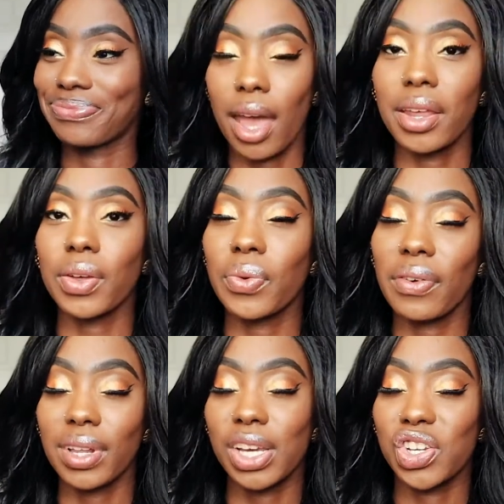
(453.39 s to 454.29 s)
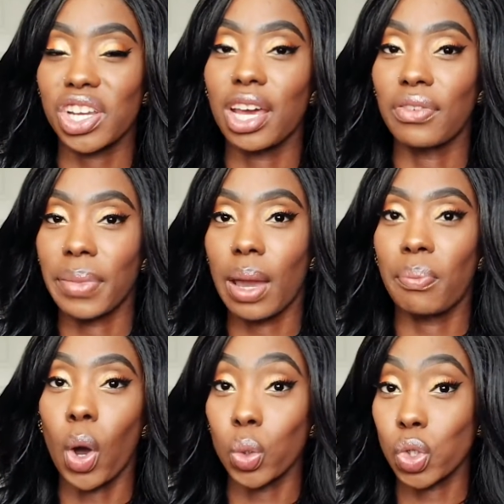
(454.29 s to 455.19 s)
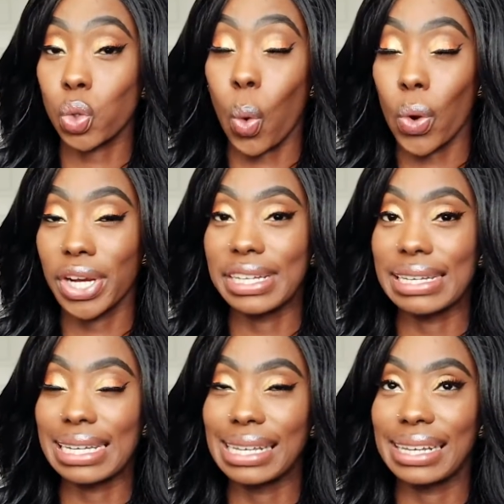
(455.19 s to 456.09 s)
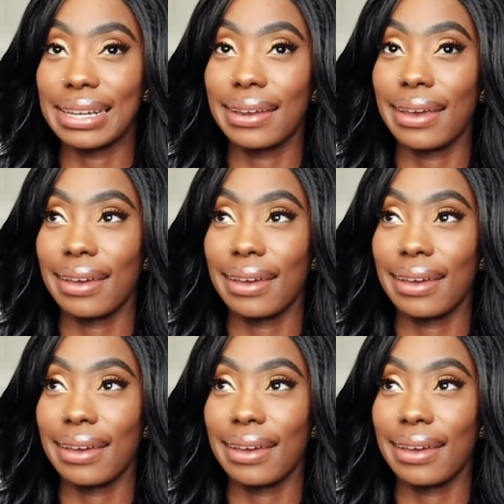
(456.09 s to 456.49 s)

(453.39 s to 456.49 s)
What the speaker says: Another revelation of my post-quarantine